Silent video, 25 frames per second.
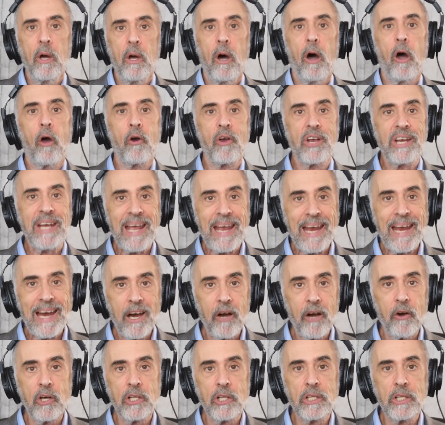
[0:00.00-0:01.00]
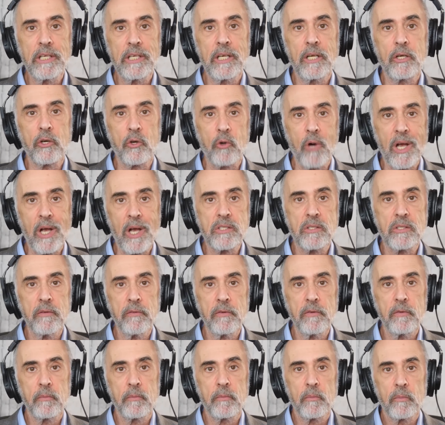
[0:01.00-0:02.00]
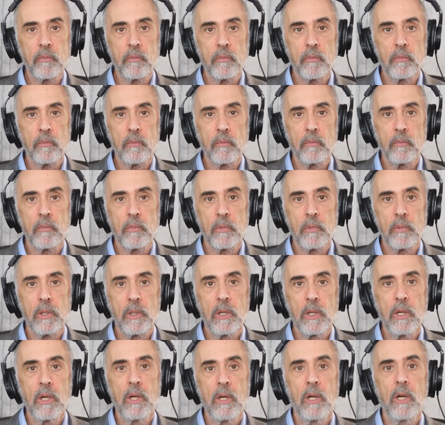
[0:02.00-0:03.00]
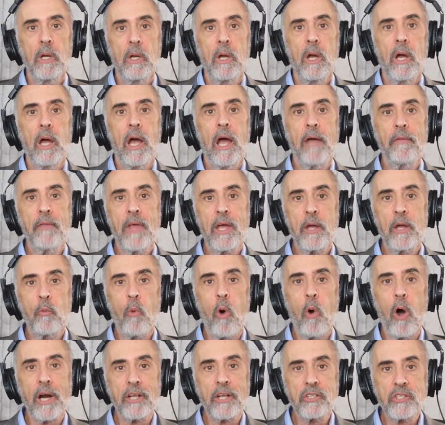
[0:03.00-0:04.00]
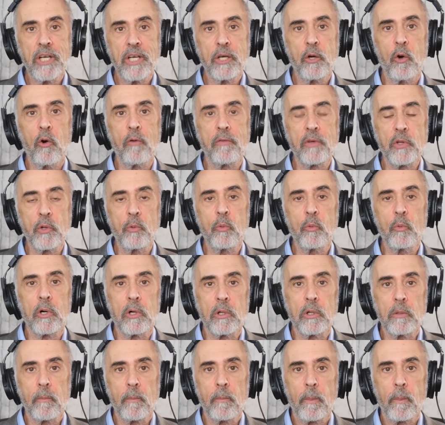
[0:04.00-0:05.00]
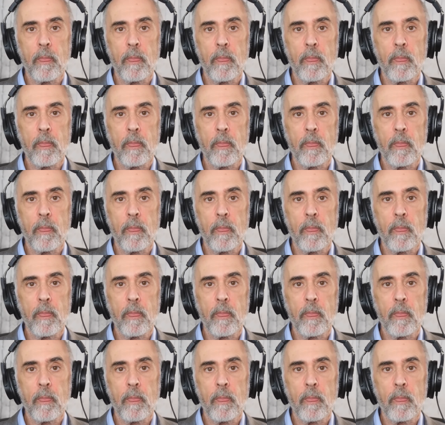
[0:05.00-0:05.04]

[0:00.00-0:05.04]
are inherently aggressive and they want to take over the world.